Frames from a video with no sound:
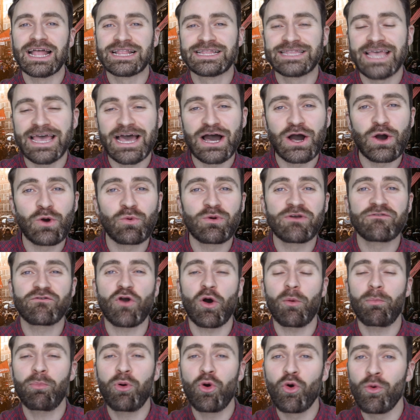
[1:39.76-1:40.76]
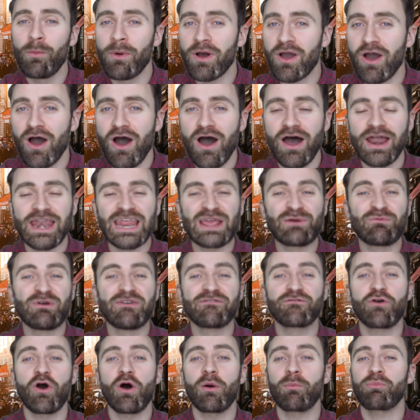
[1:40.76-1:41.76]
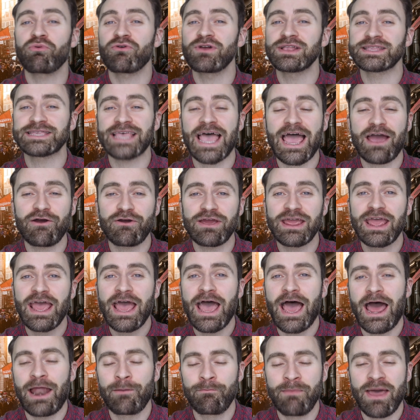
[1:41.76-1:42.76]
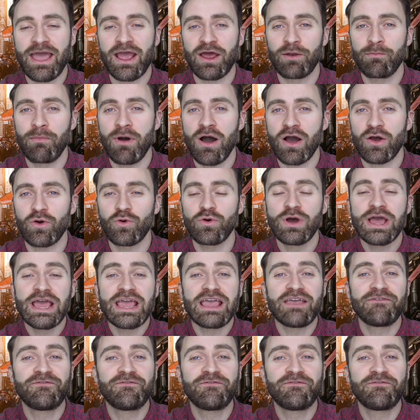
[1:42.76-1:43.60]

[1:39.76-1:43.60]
Adele, we've got Paul McCartney, we've got Prince Harry and Meghan Markle.